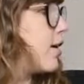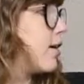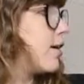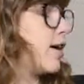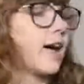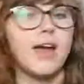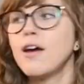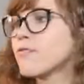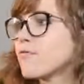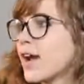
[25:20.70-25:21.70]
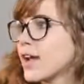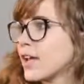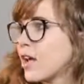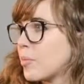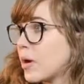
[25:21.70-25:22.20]
Yeah, I have rat
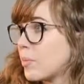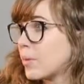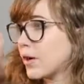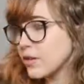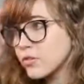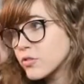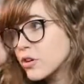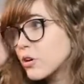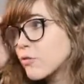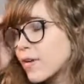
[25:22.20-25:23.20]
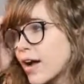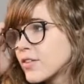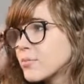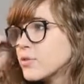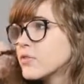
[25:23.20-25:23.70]
cam up, but there's no
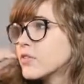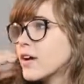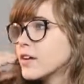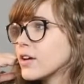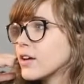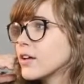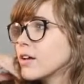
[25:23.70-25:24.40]
rats moving around on it.